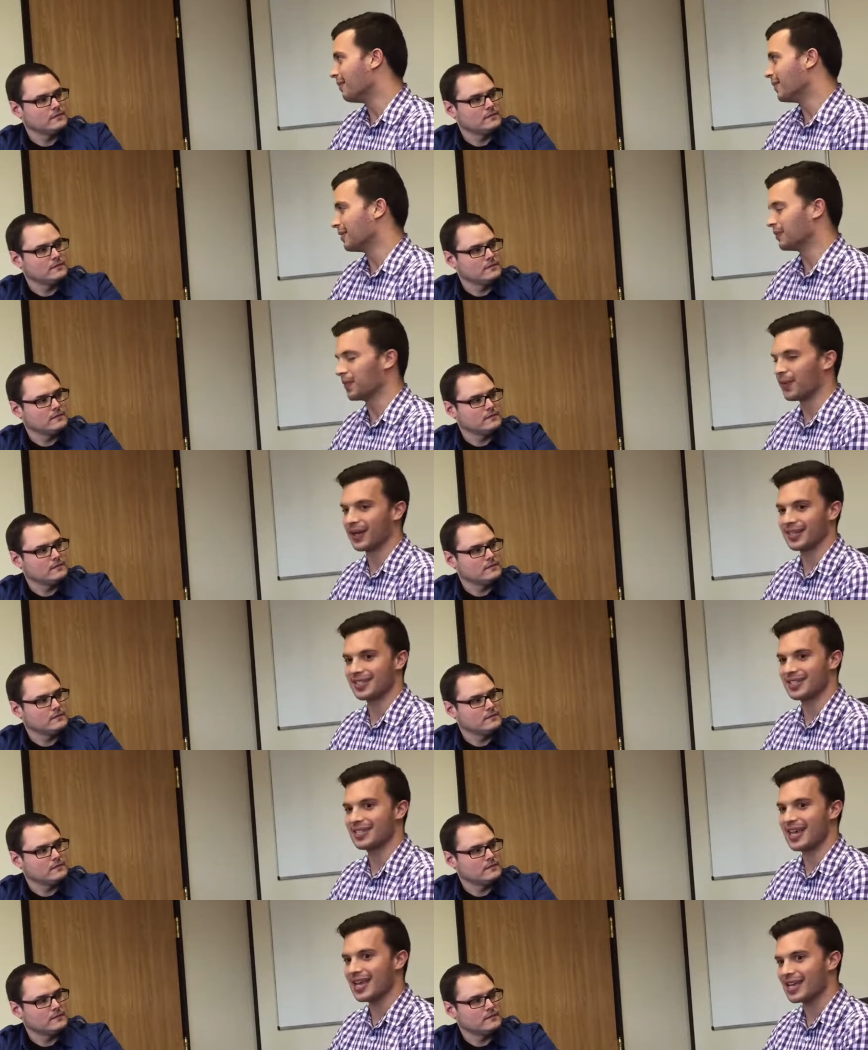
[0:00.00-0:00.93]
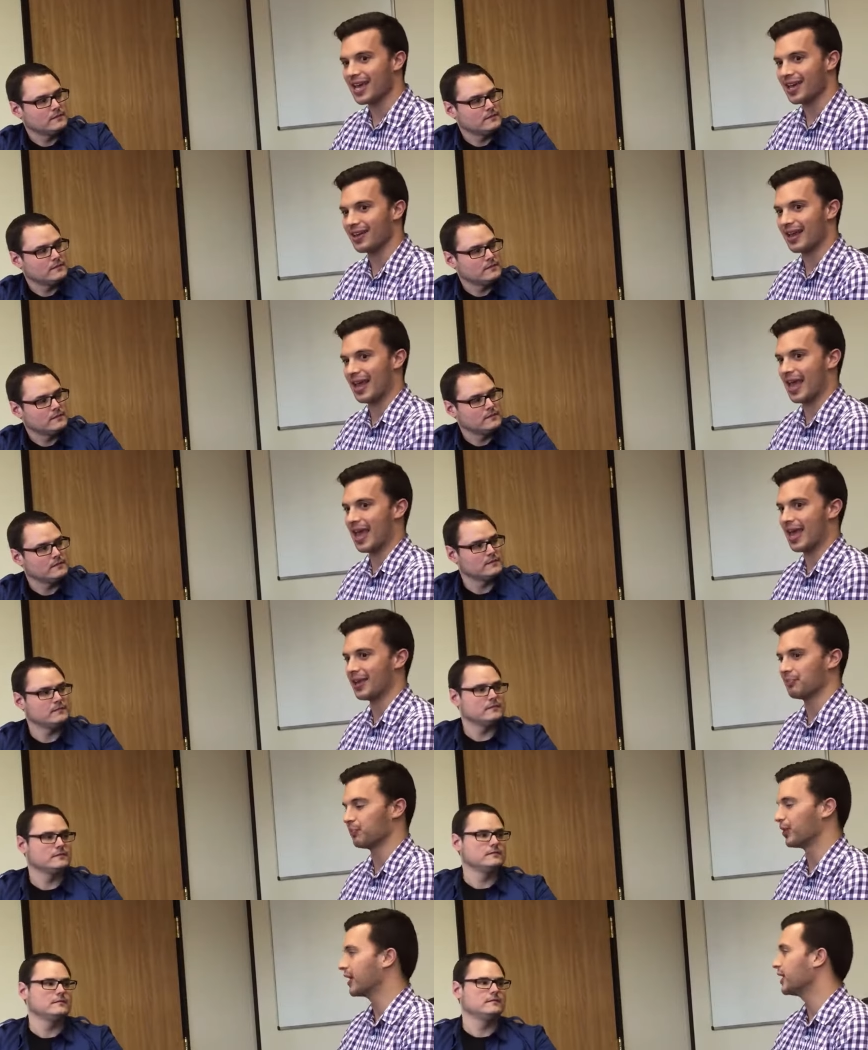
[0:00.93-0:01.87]
Speaker 1: And we wanted to take it
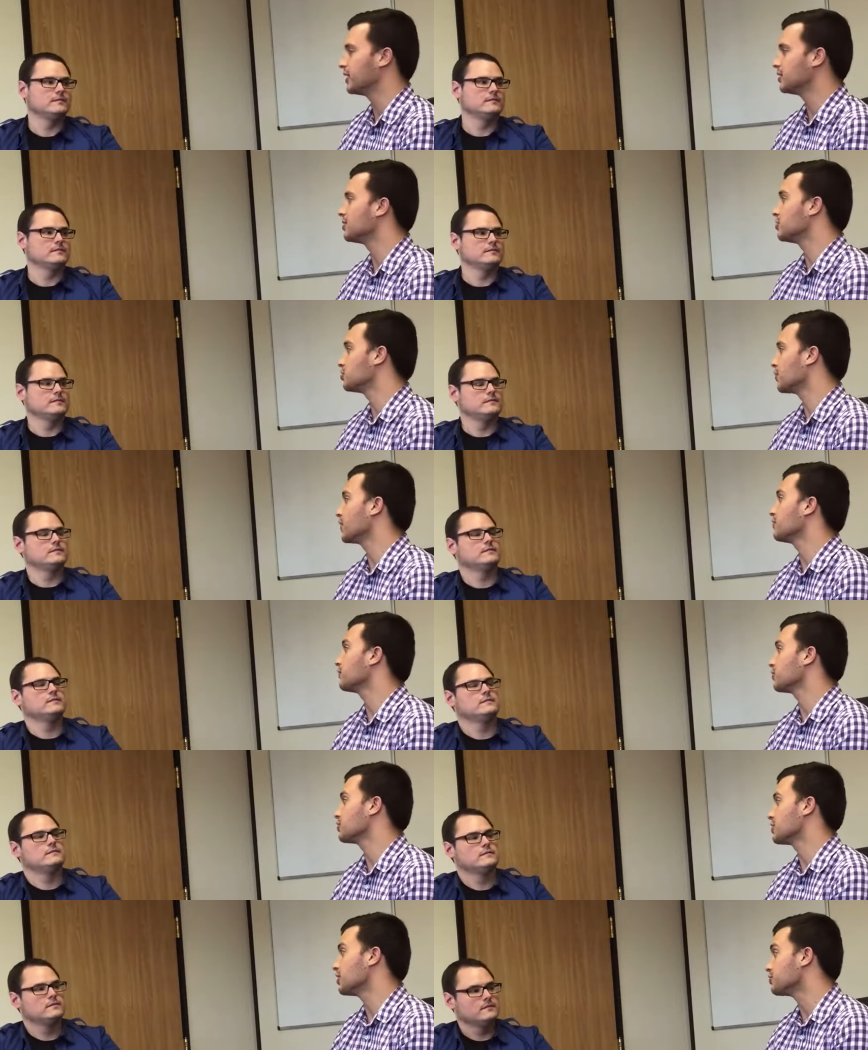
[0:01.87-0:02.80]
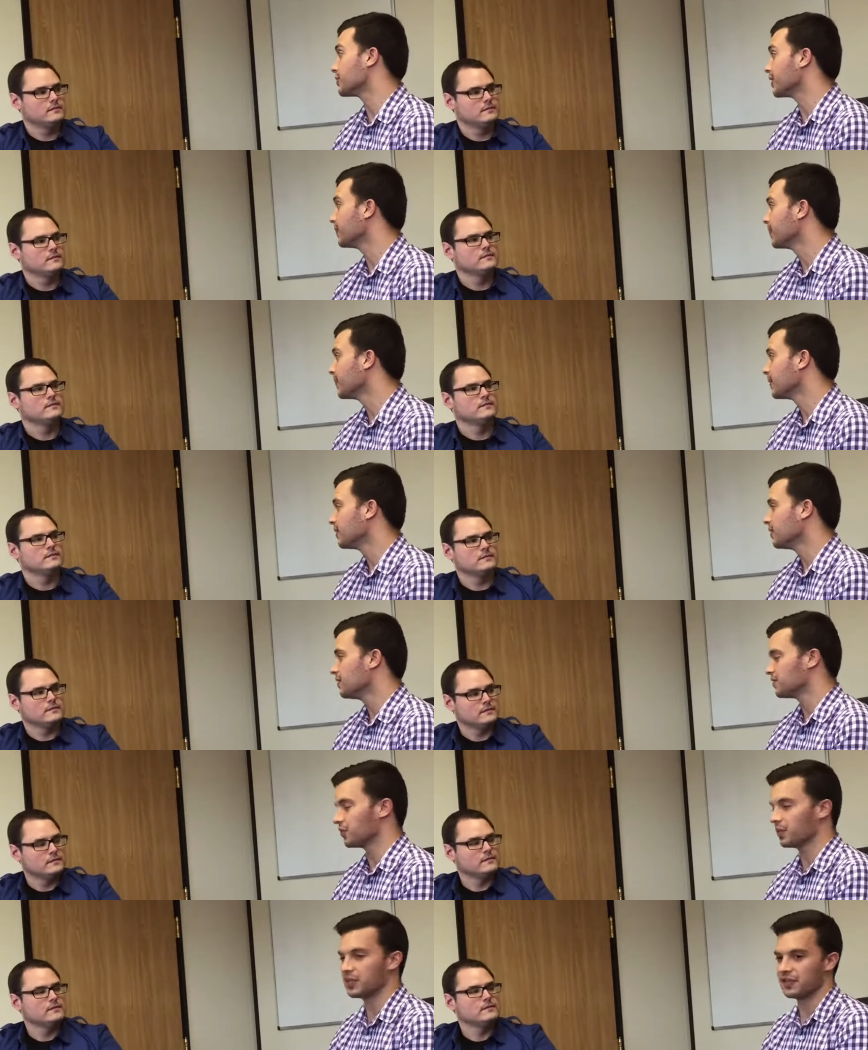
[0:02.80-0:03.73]
and bring it into the 21st century.
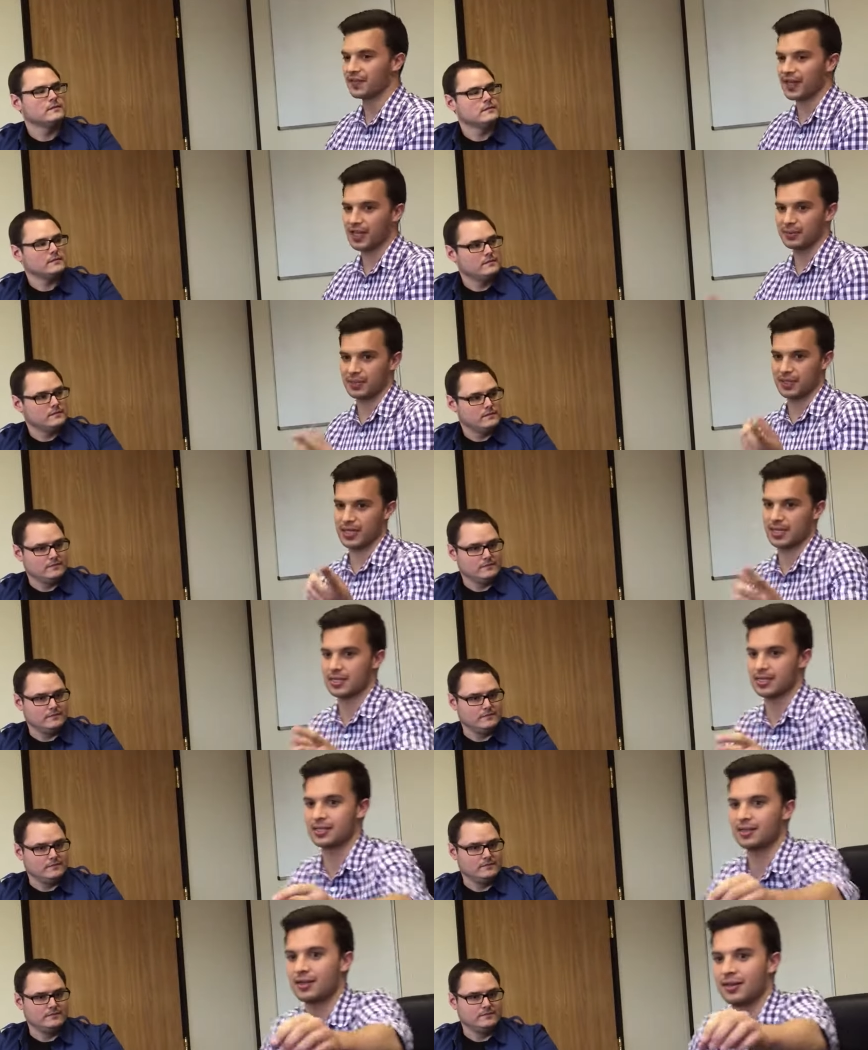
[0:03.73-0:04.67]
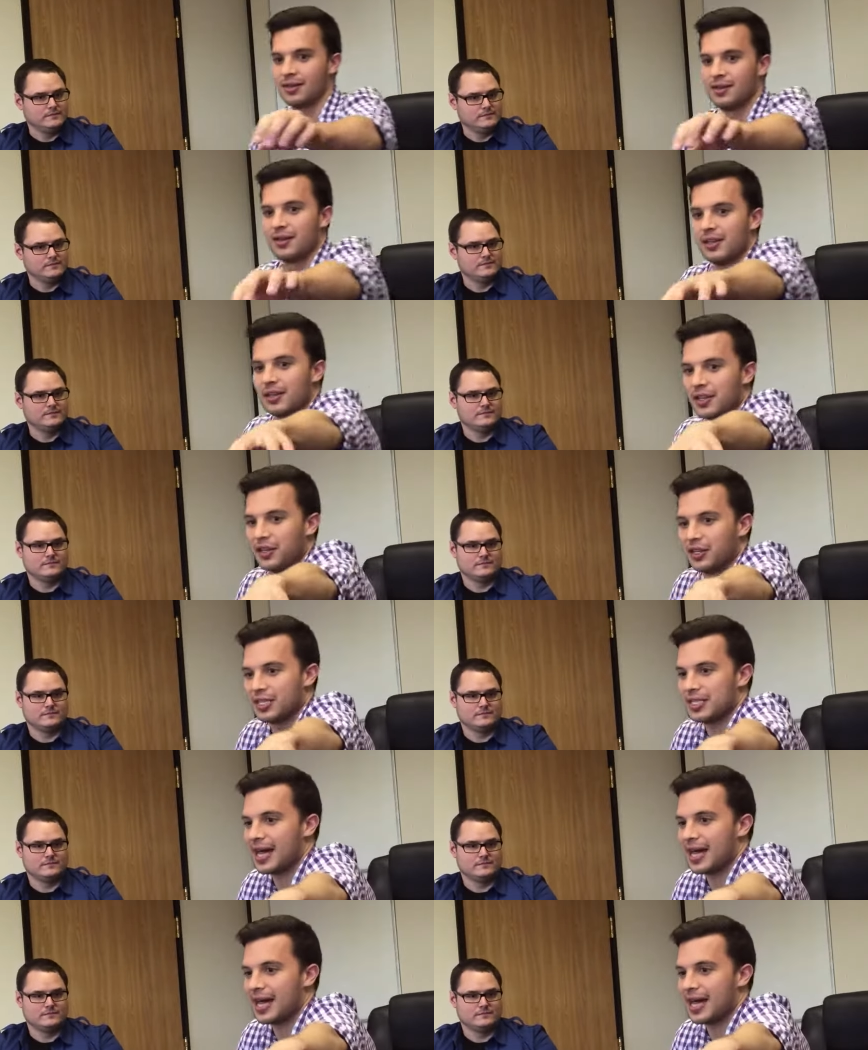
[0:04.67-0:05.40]
So we developed this little